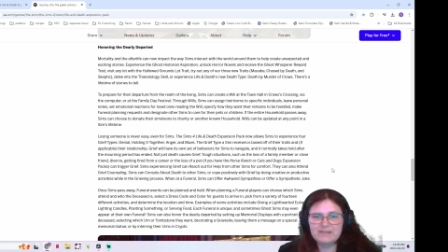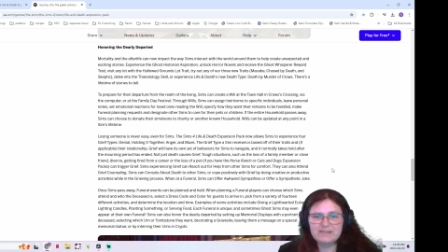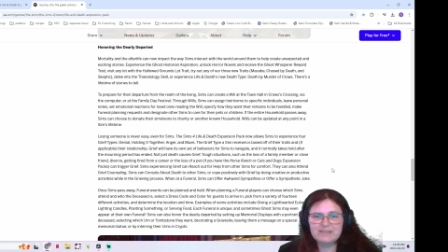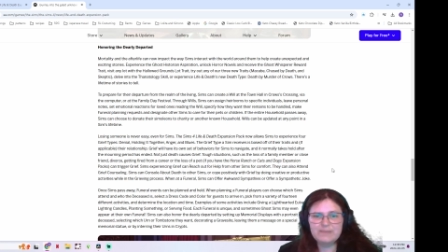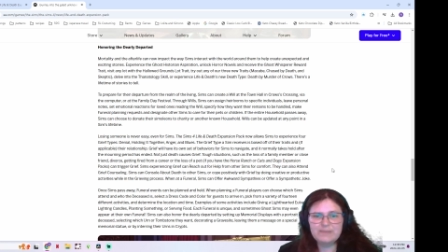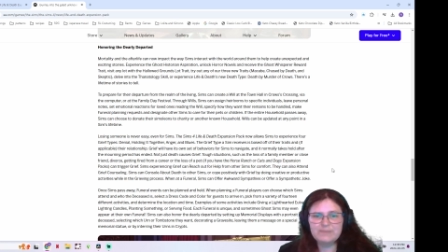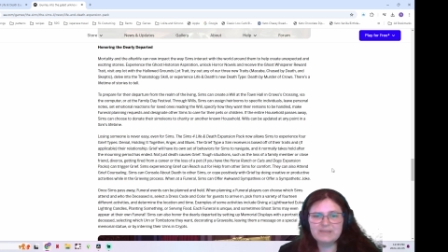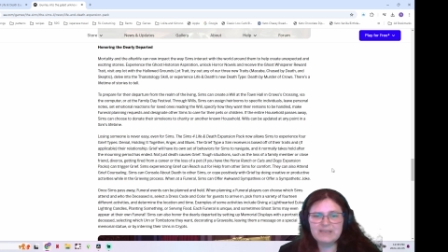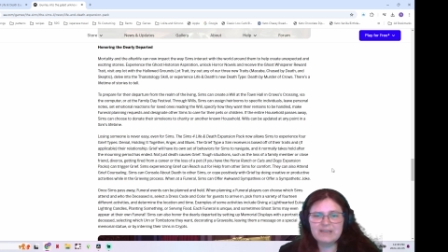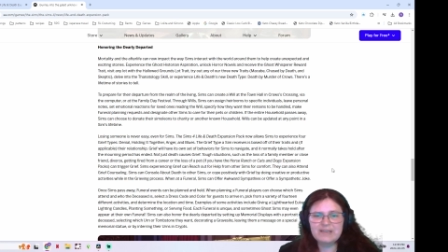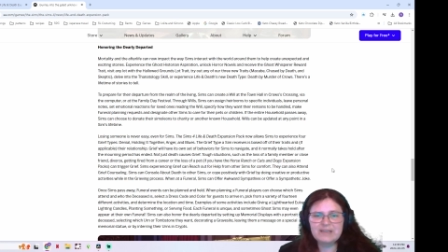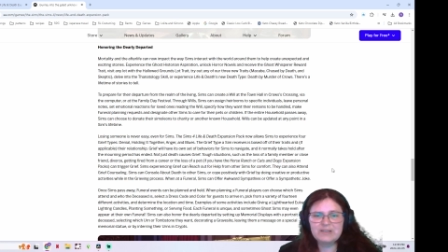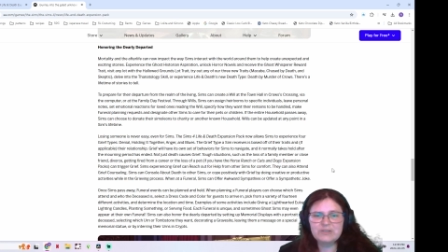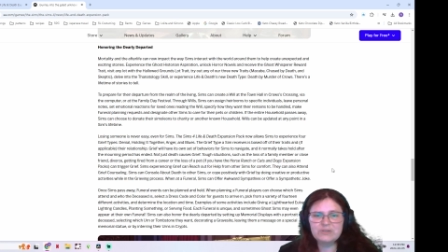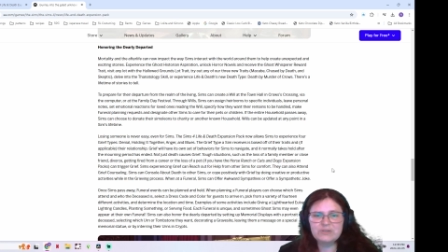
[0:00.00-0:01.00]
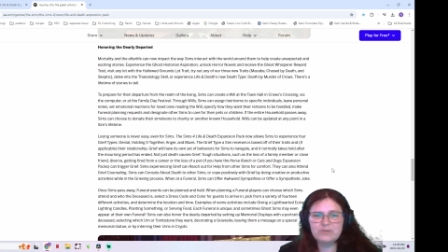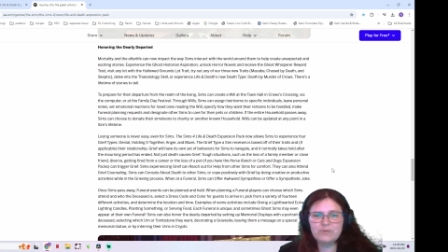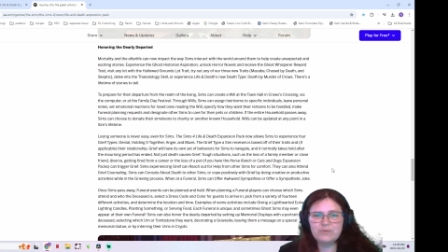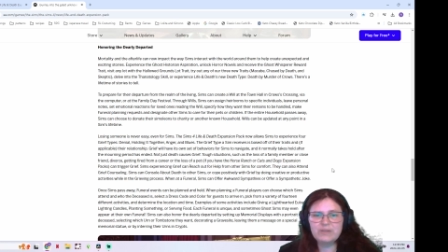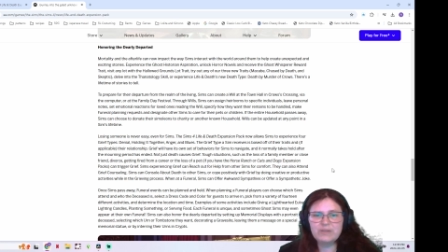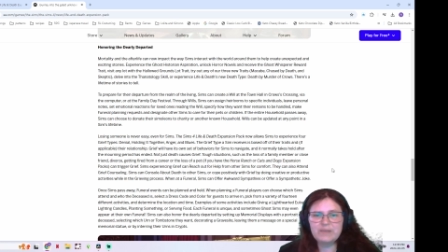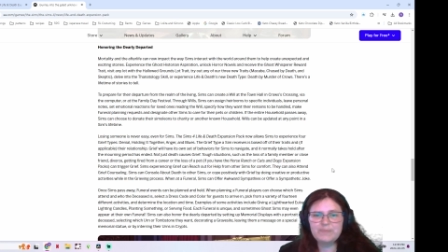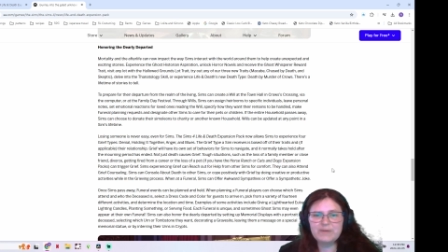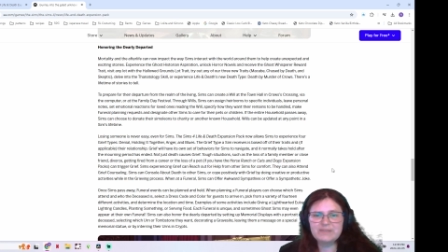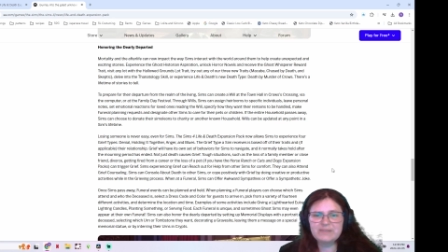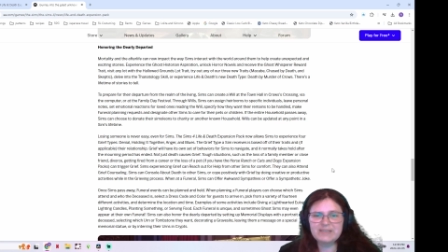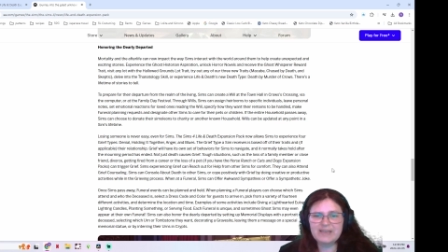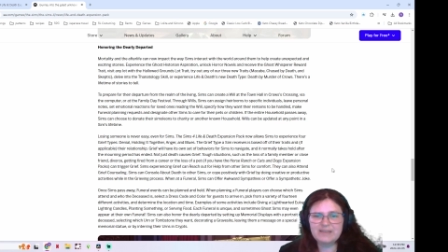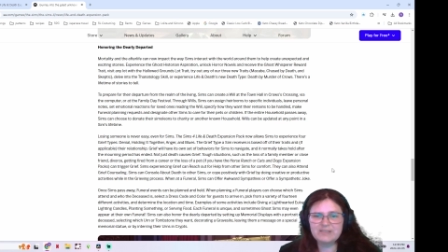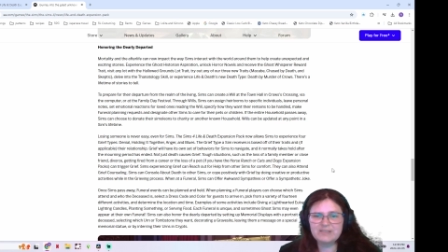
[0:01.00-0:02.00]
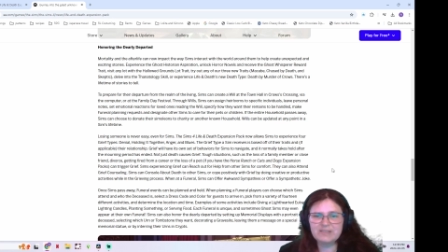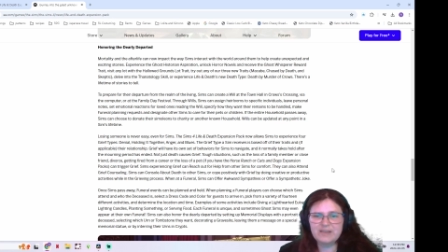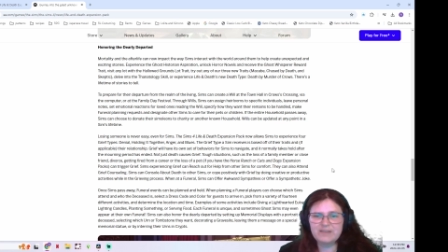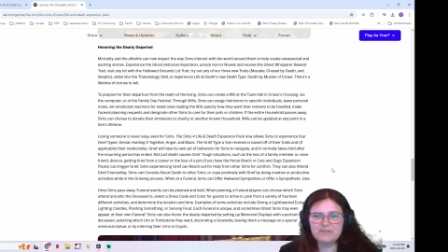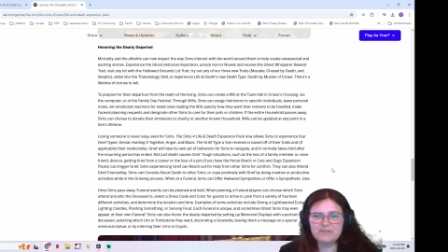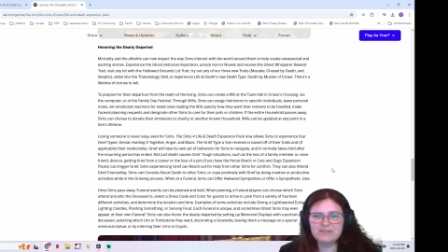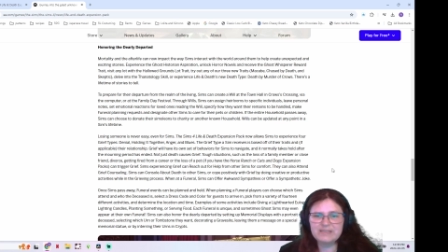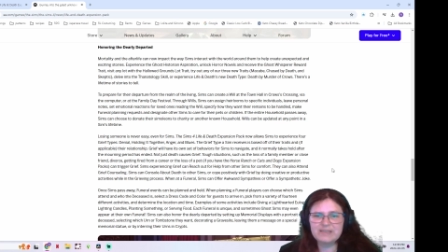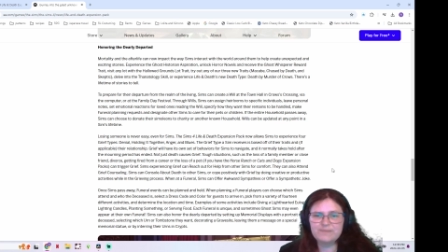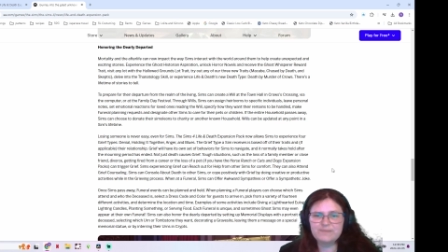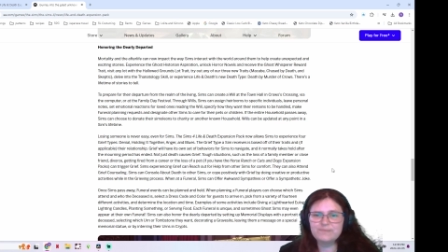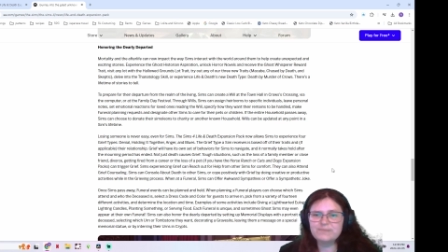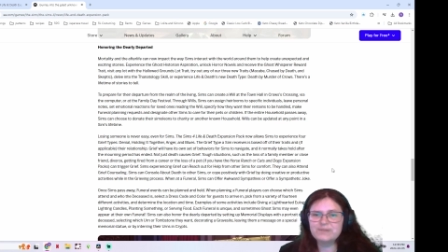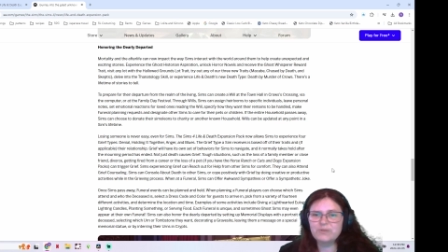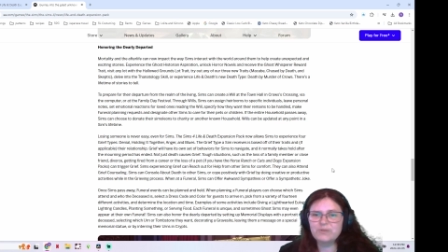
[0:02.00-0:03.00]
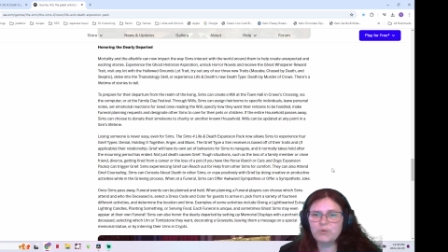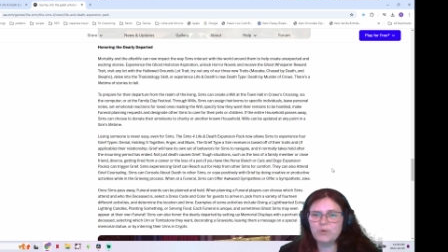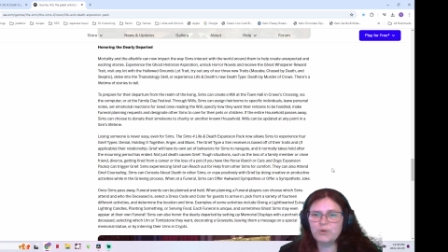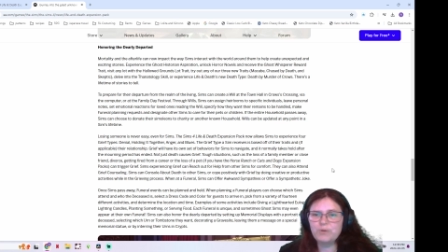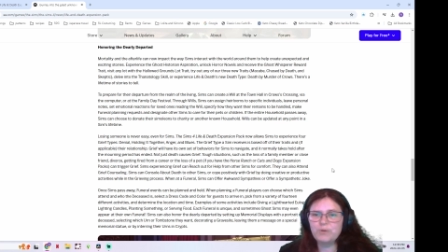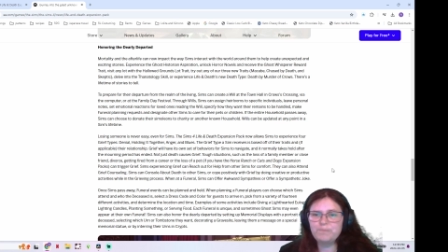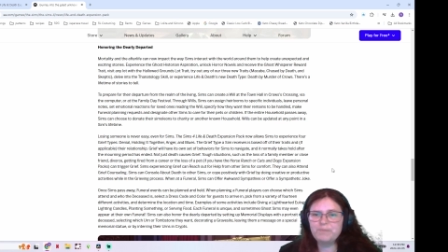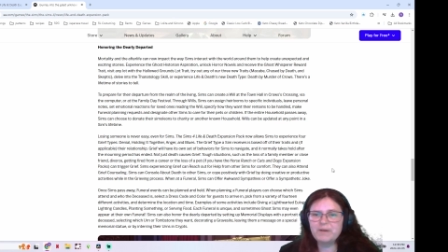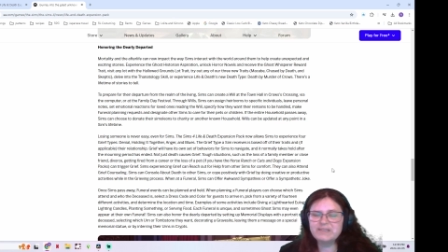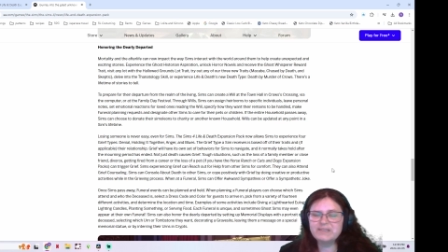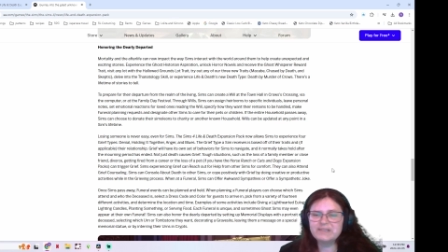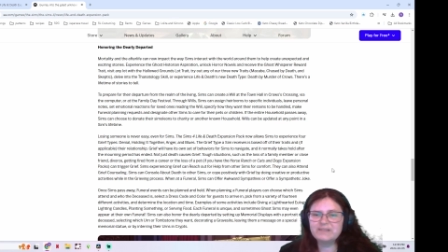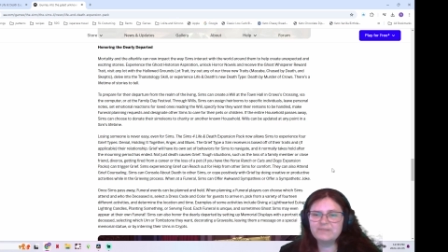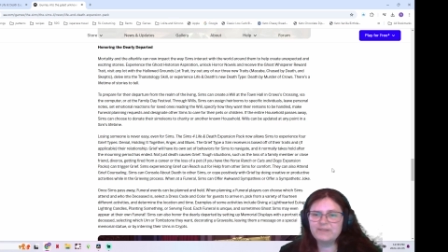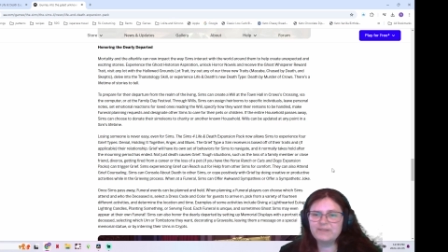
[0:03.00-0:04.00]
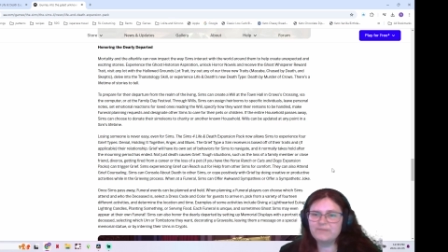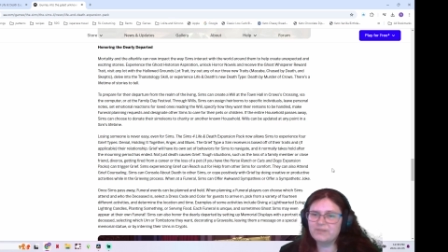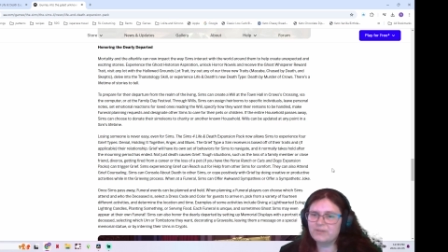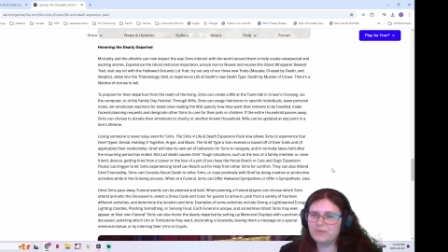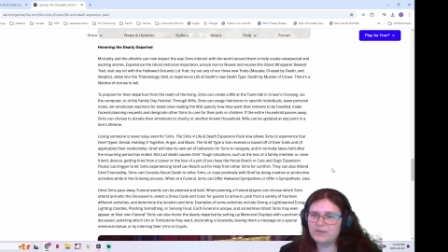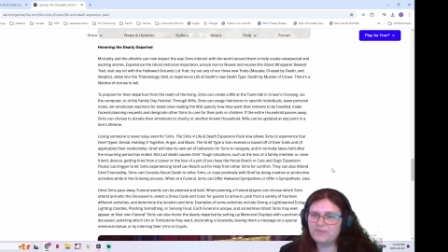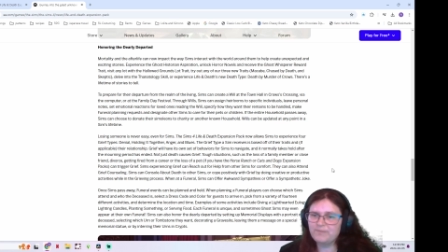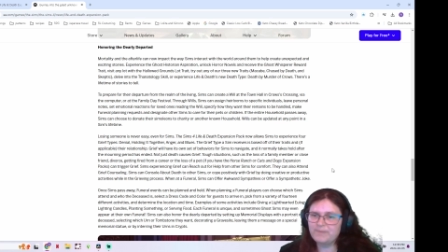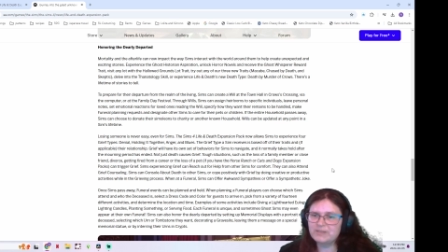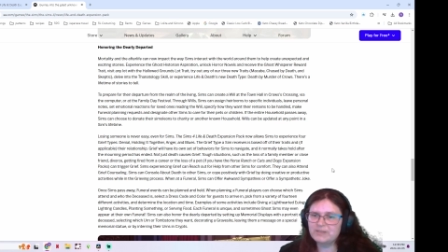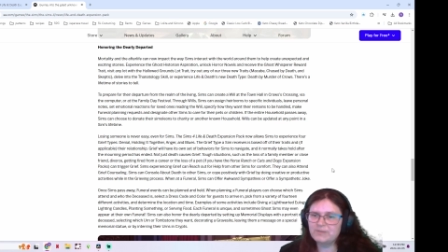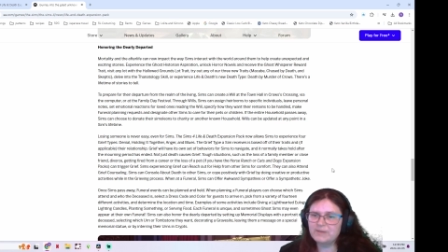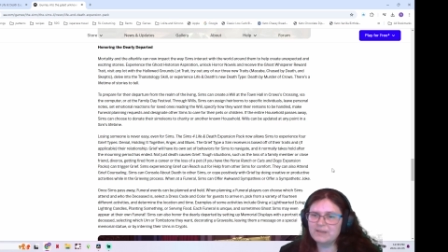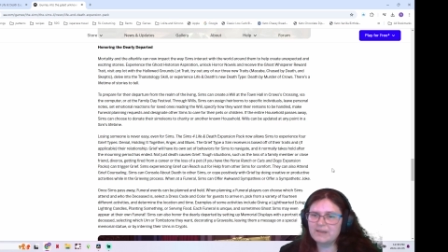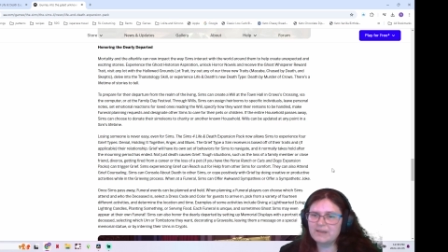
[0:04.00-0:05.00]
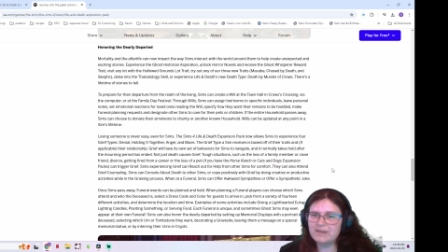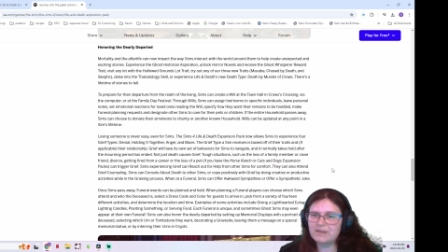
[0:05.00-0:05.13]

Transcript: Sims can console about death to other Sims or cope positively with grief by doing